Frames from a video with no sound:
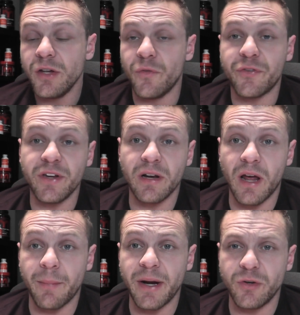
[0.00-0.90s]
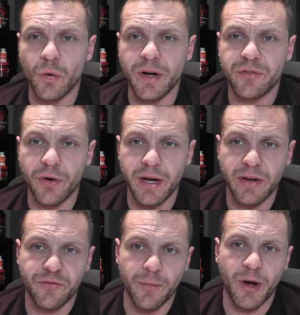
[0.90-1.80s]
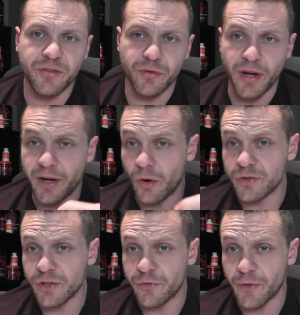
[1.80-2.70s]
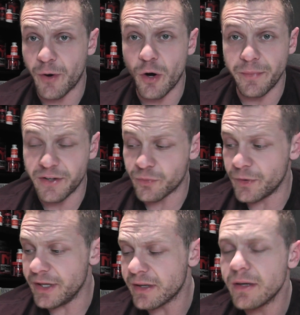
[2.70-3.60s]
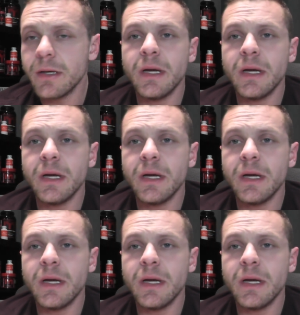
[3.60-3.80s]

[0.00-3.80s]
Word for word: You've seen a lot of my Dorian training from Australia and also from home this week.